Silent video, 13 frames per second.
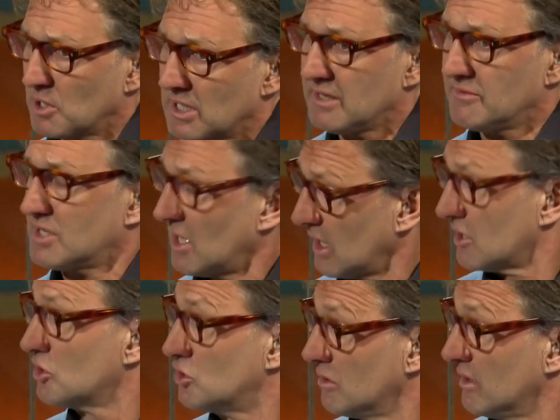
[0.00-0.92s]
believed that I
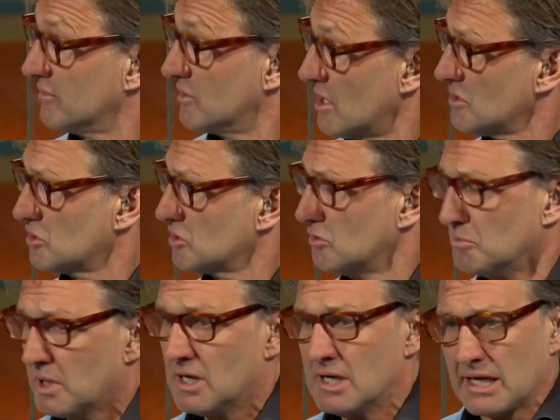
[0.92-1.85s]
could do it for Arsenal.
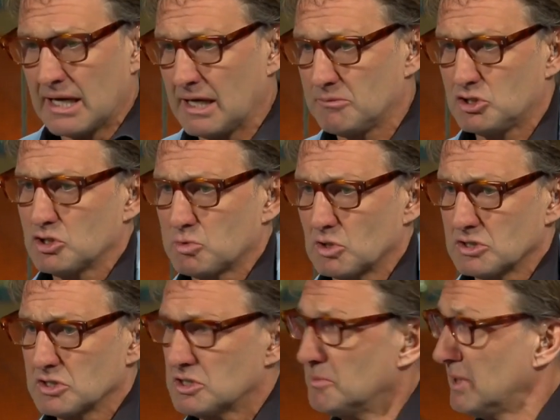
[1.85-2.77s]
But it just
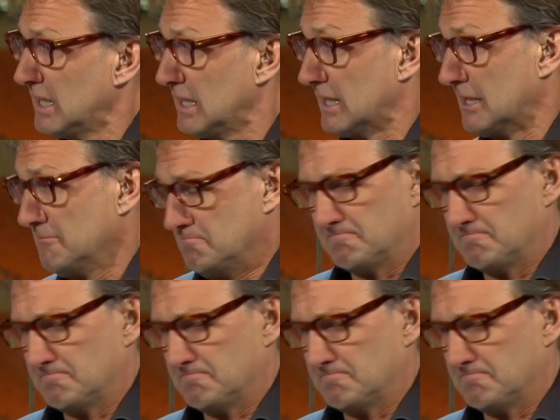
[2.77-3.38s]
wasn't to be, you know.